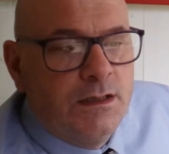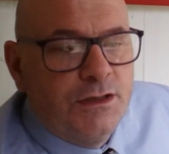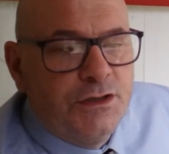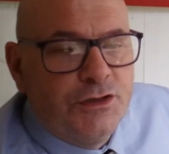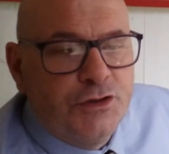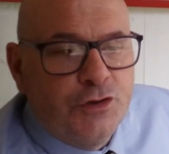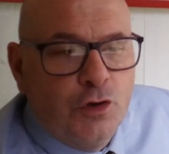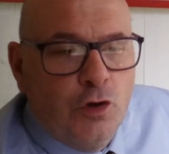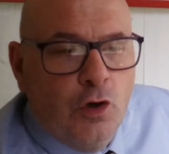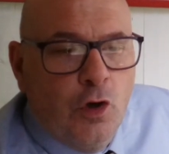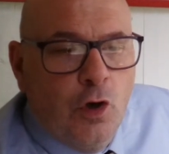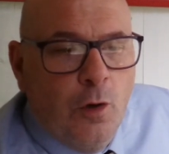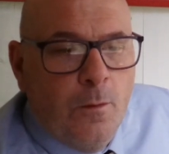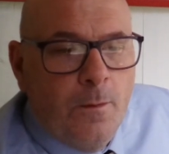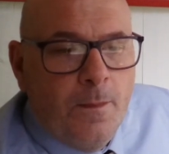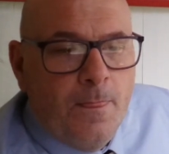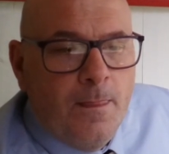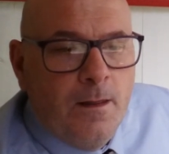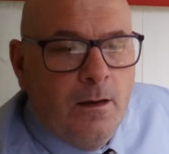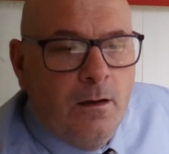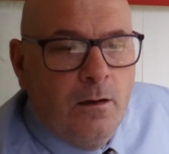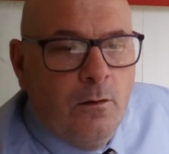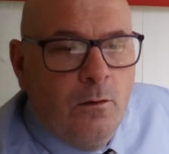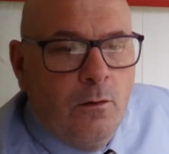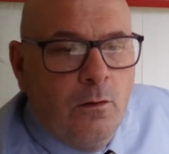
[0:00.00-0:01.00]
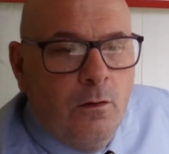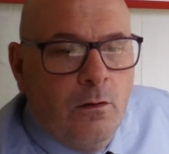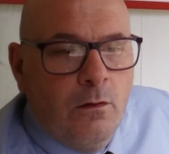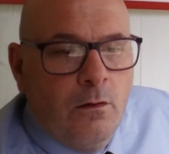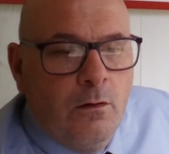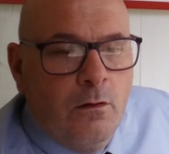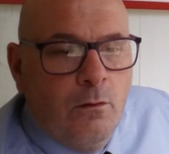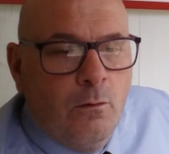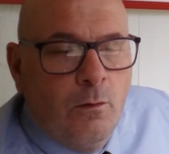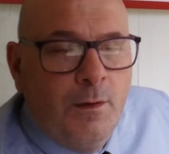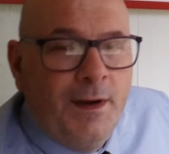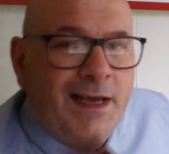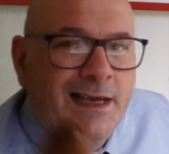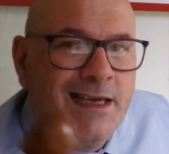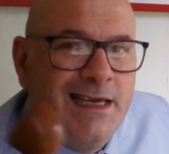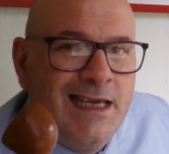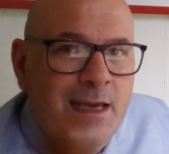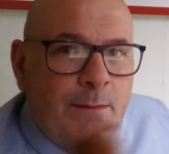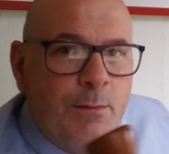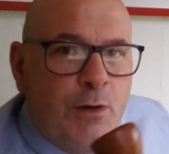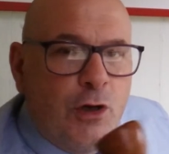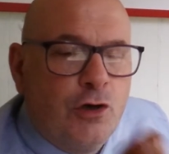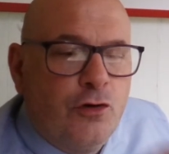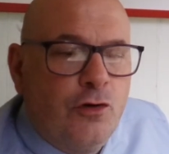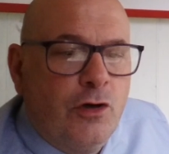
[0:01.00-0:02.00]
So when I
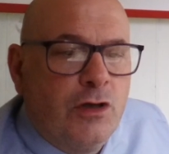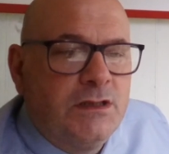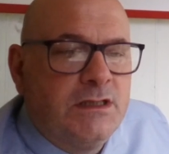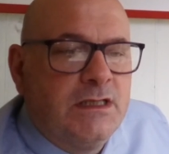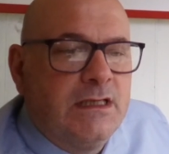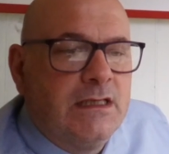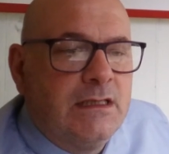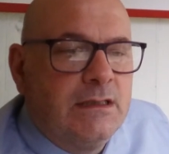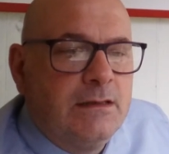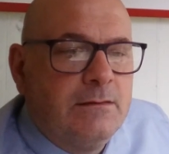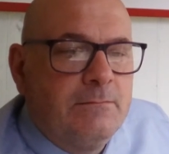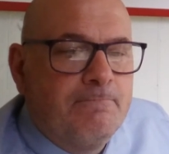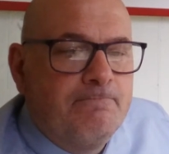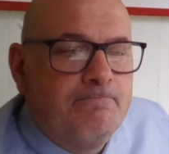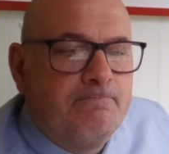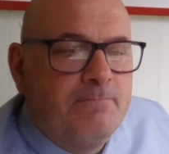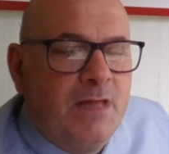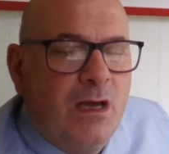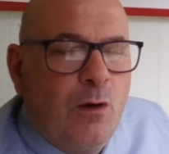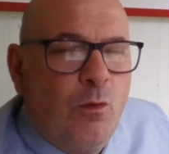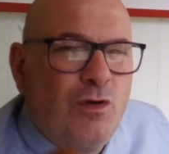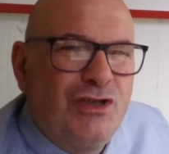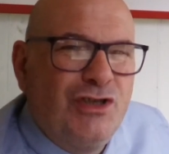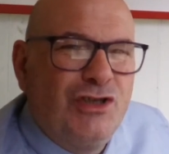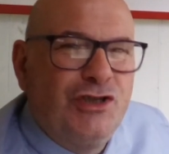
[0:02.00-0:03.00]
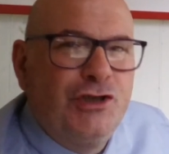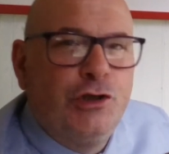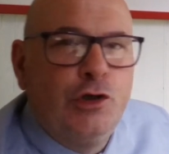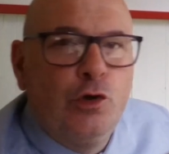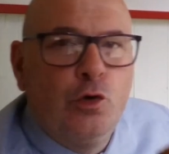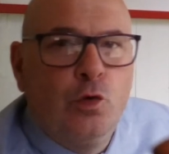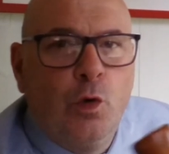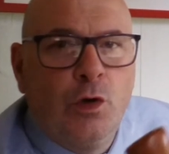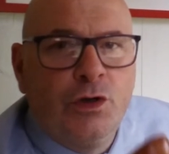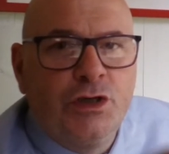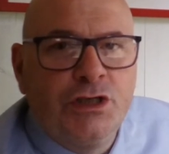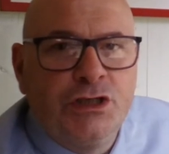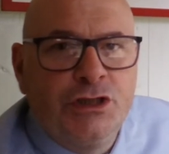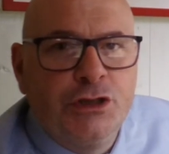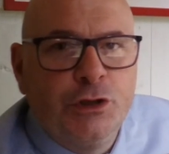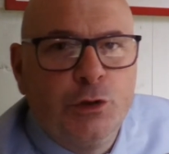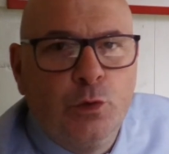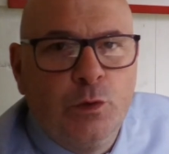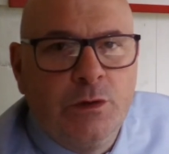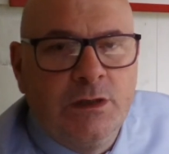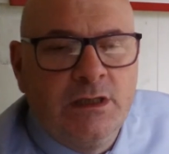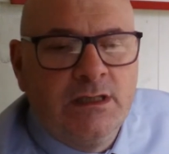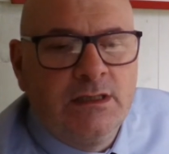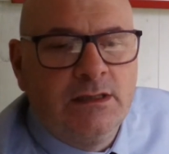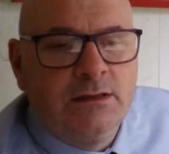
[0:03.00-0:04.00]
came across it, I wasn't sure what to
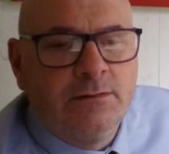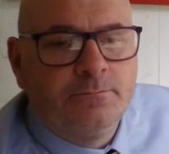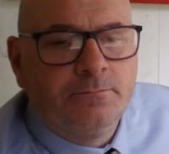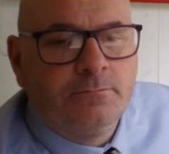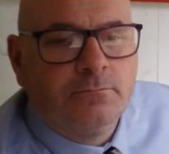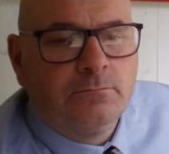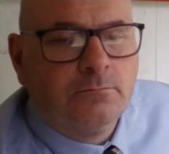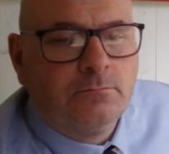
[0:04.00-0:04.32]
do with it.